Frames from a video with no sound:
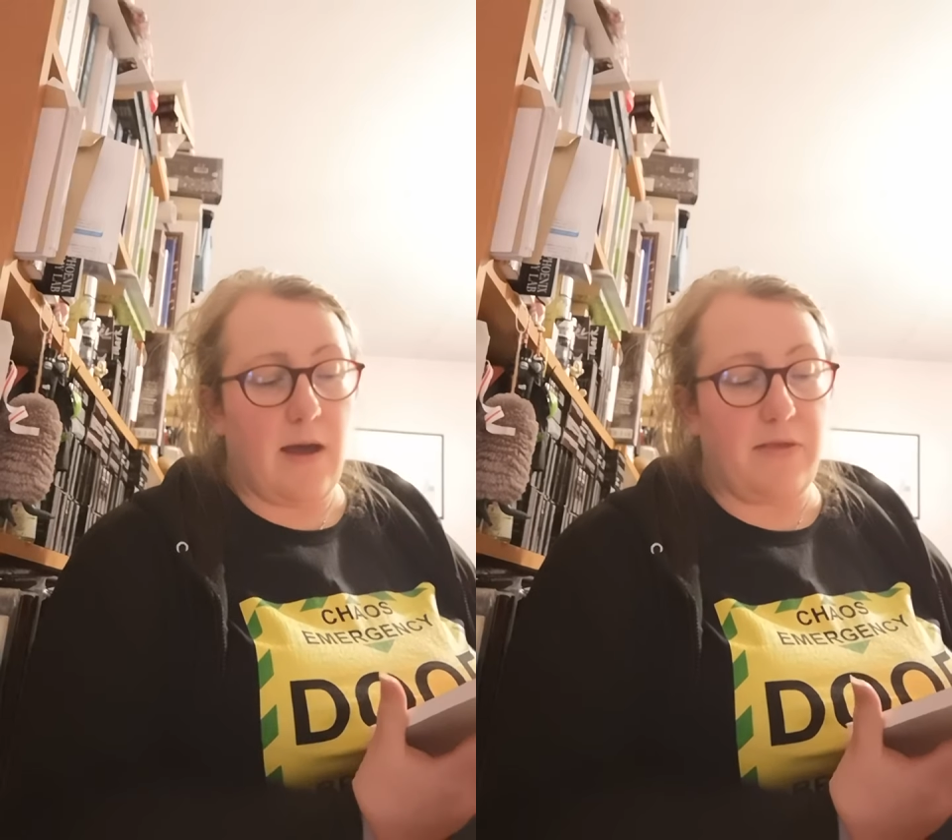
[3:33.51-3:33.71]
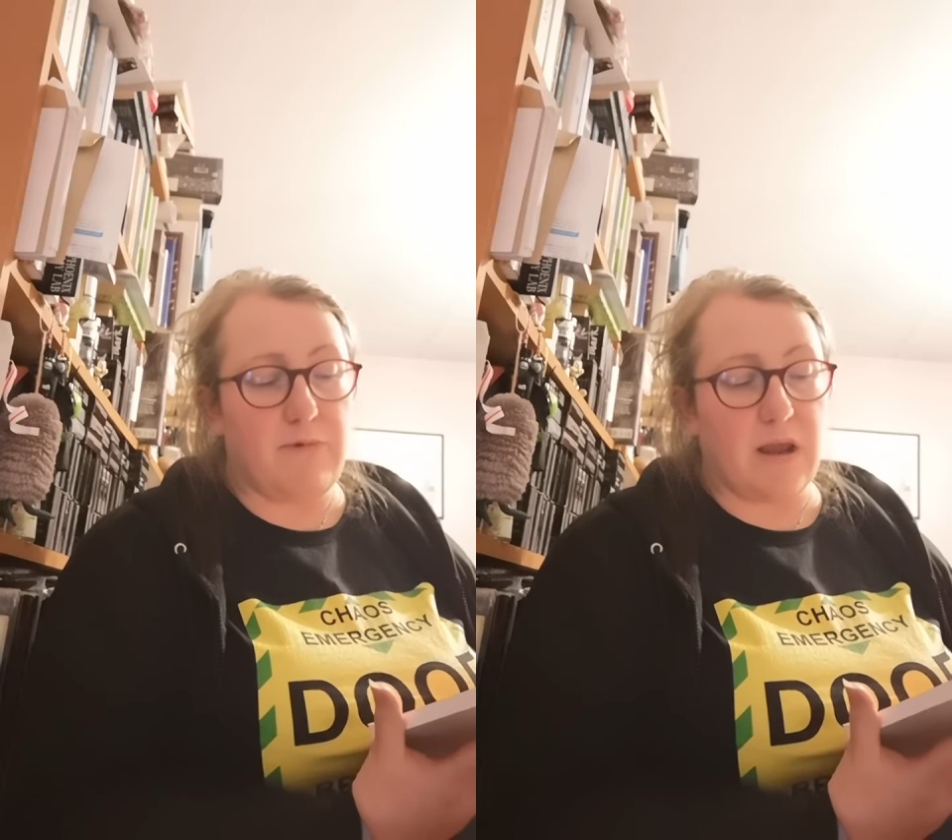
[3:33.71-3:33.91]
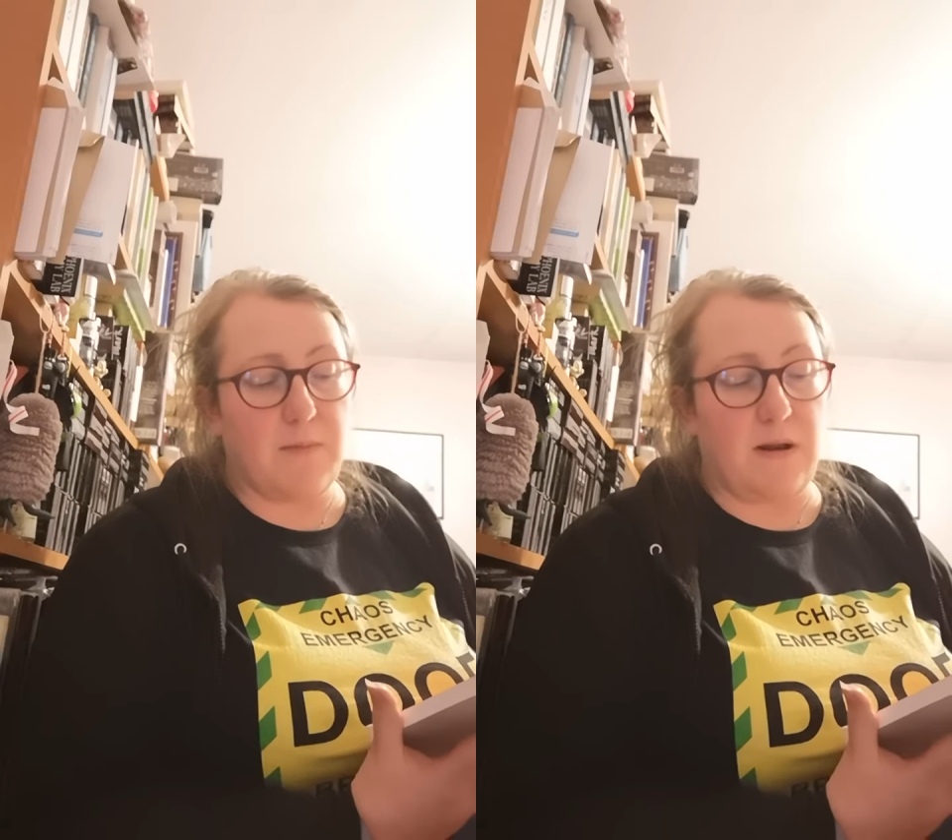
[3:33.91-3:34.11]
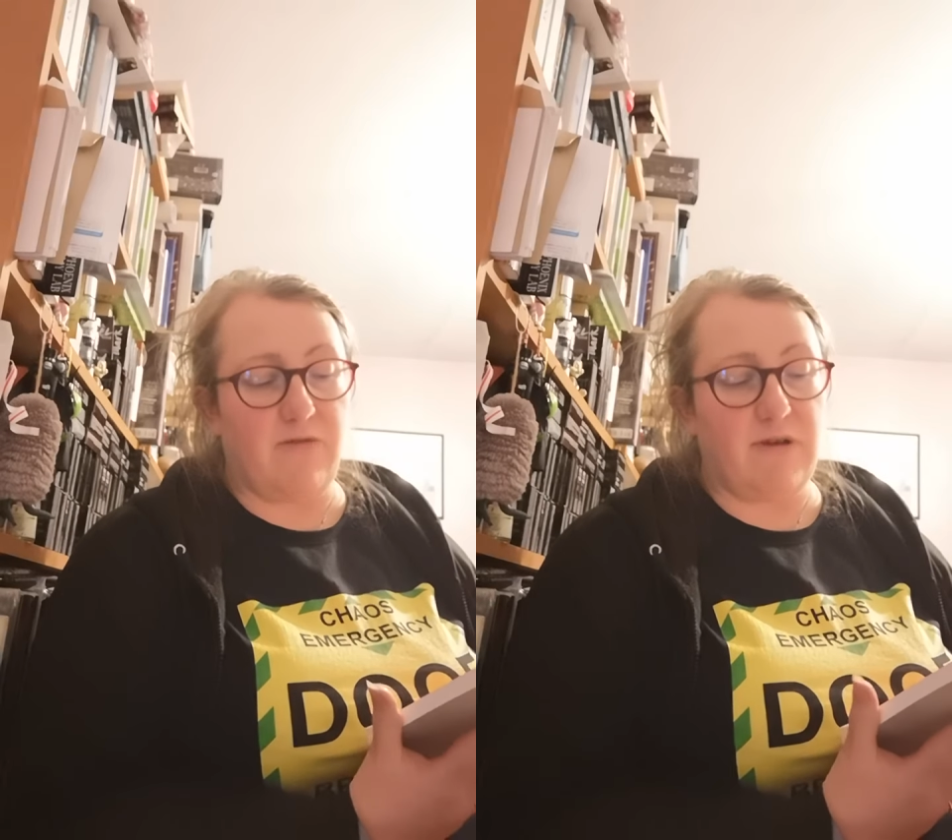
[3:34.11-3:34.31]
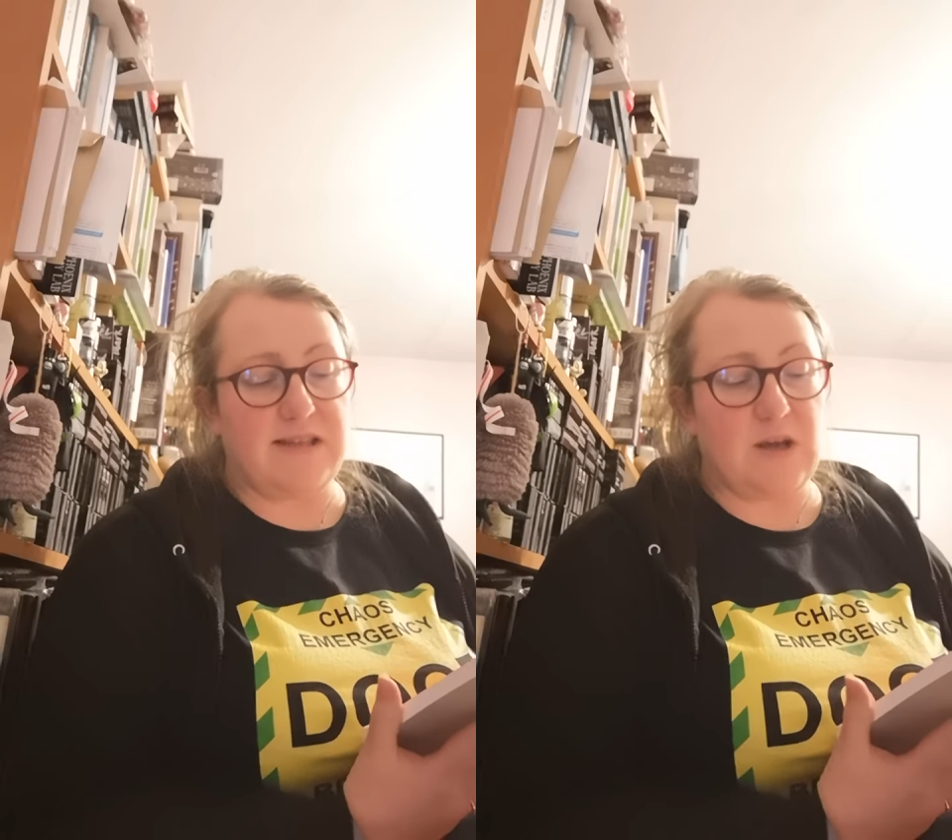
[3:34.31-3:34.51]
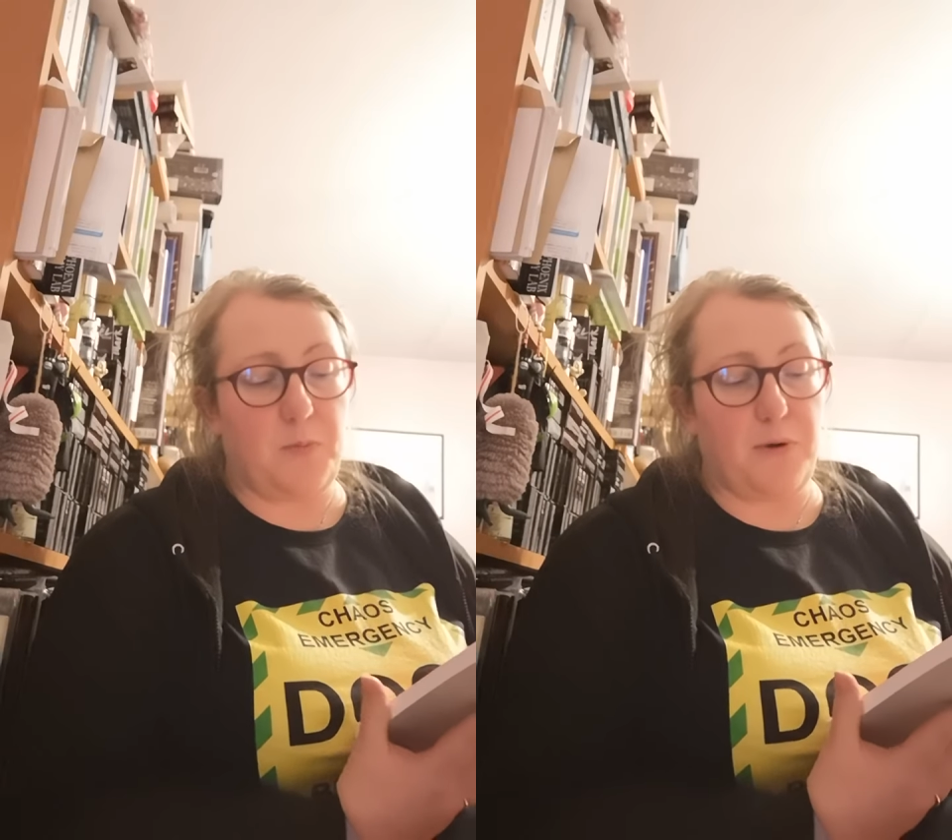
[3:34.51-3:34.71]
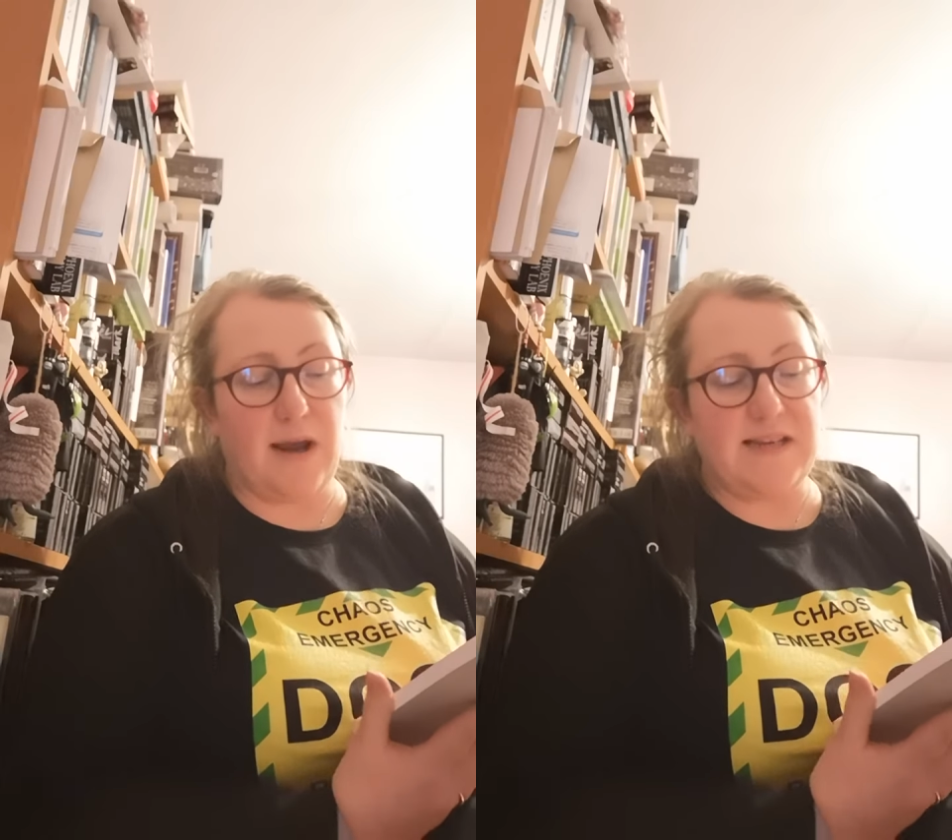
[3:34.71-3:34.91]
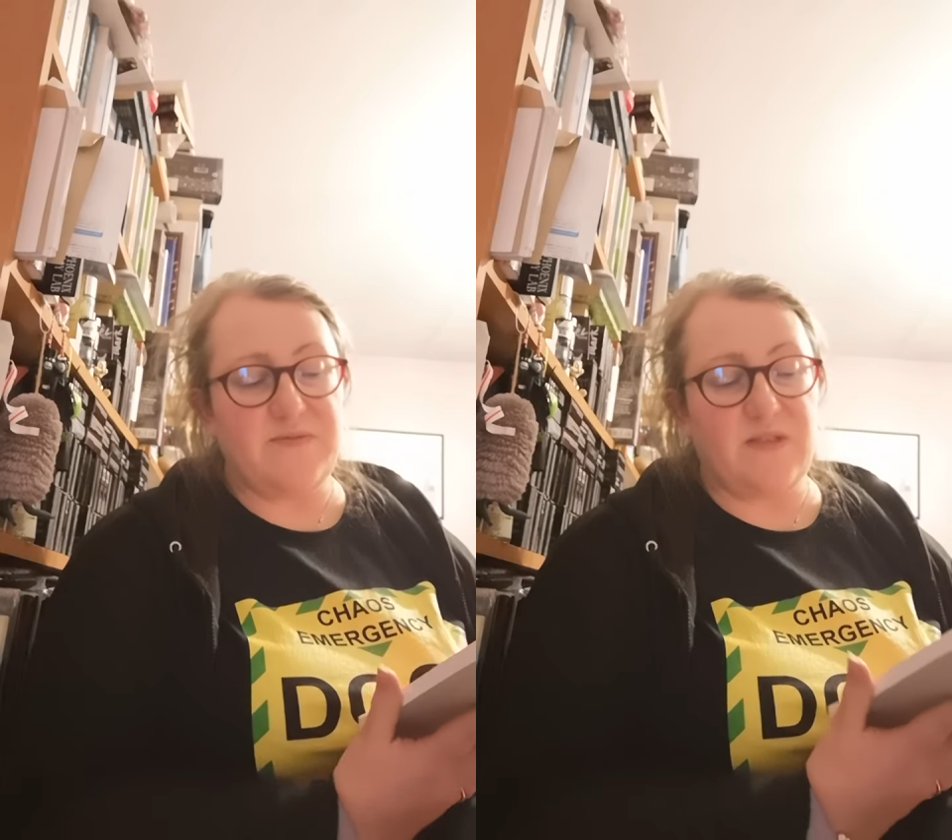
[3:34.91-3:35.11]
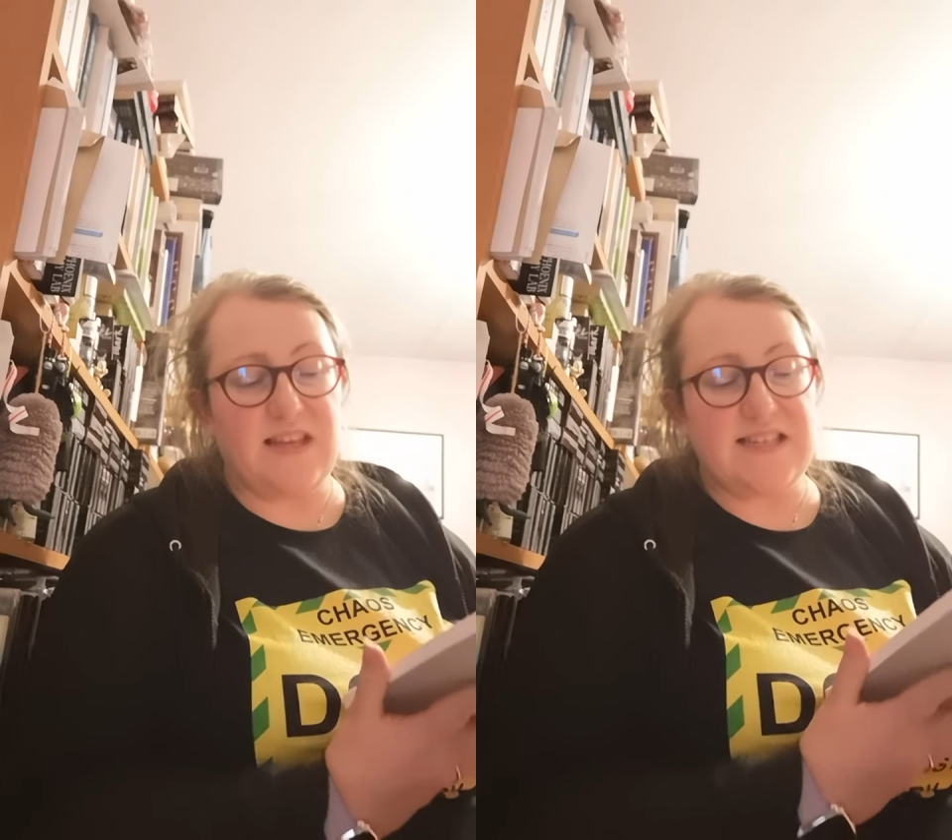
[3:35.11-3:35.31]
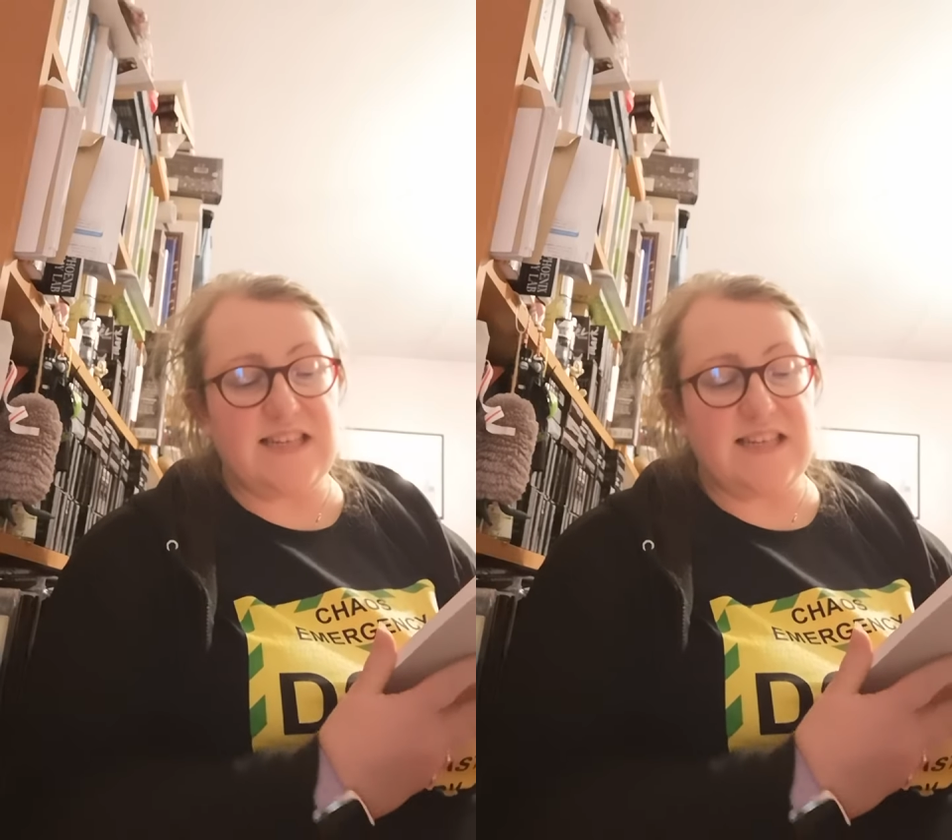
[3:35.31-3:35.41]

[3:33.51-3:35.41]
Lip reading: and the recommended retail price for this